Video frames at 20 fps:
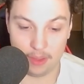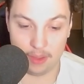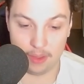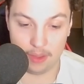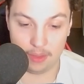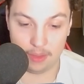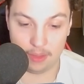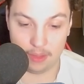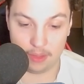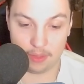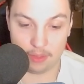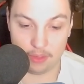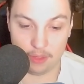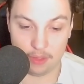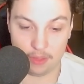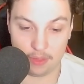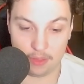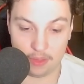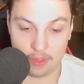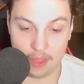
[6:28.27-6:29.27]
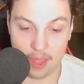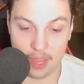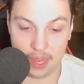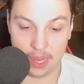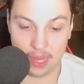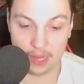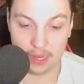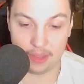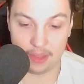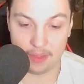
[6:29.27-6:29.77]
Let's just kite
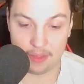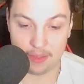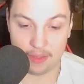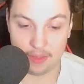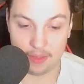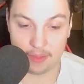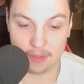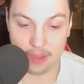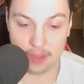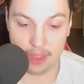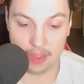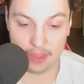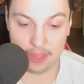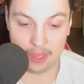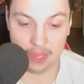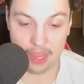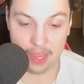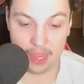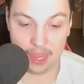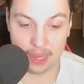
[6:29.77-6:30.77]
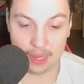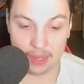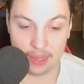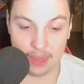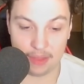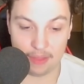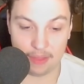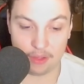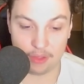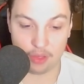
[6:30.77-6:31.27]
this Skelly King. That's
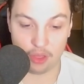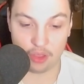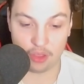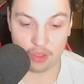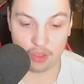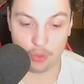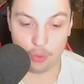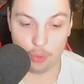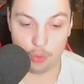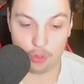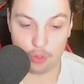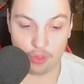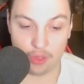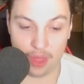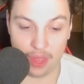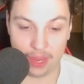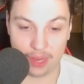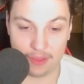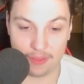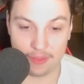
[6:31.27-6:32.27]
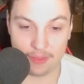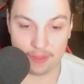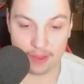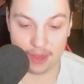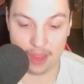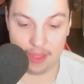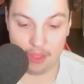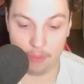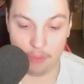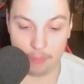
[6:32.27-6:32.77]
actually a huge kite because it's going to
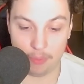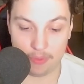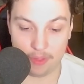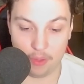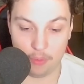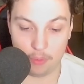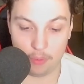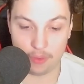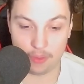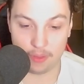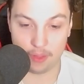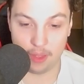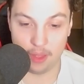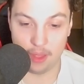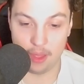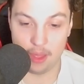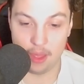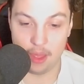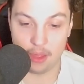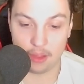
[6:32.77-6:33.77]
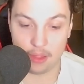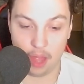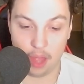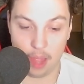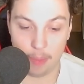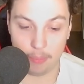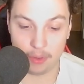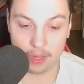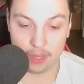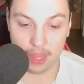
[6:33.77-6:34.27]
help us out with the
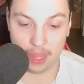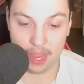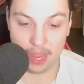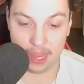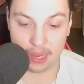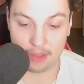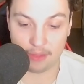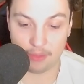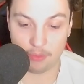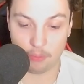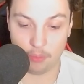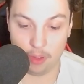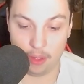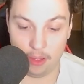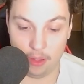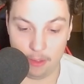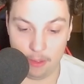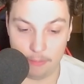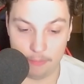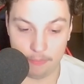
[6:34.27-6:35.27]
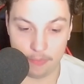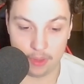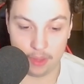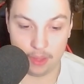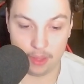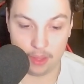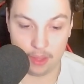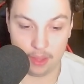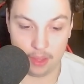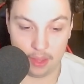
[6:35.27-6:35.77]
Goblin Gang as well.
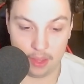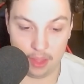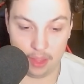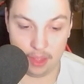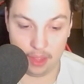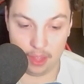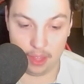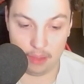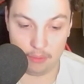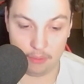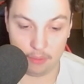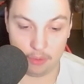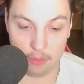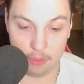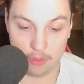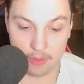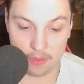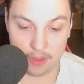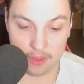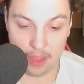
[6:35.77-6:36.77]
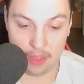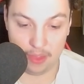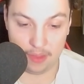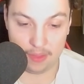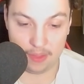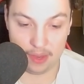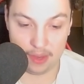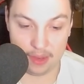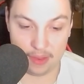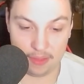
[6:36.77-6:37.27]
We'll go
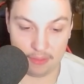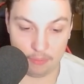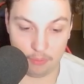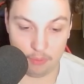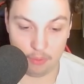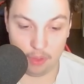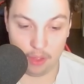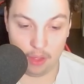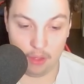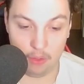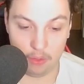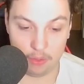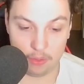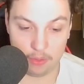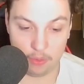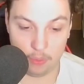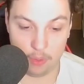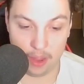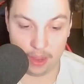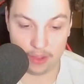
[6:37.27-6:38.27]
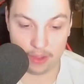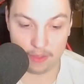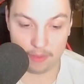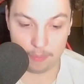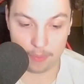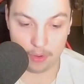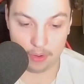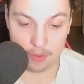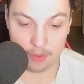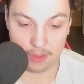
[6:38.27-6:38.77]
Skeletons. We'll also Ice
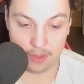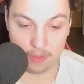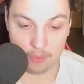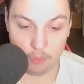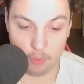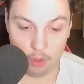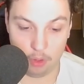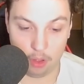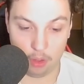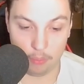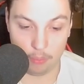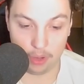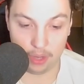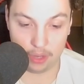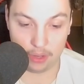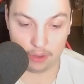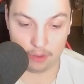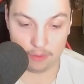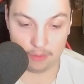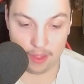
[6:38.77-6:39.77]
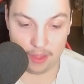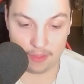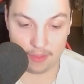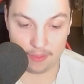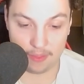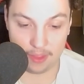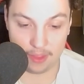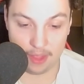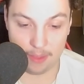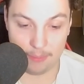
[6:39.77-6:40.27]
Spirit these wall breakers as they
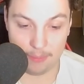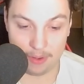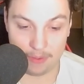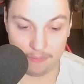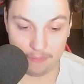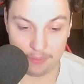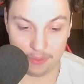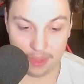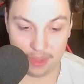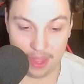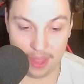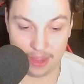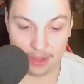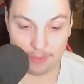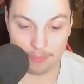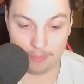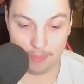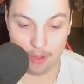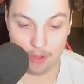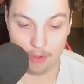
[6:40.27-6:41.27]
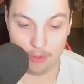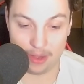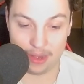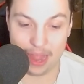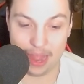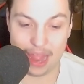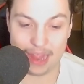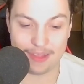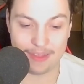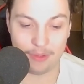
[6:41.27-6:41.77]
come in for the Expo, and
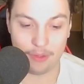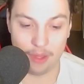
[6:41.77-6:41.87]
that's a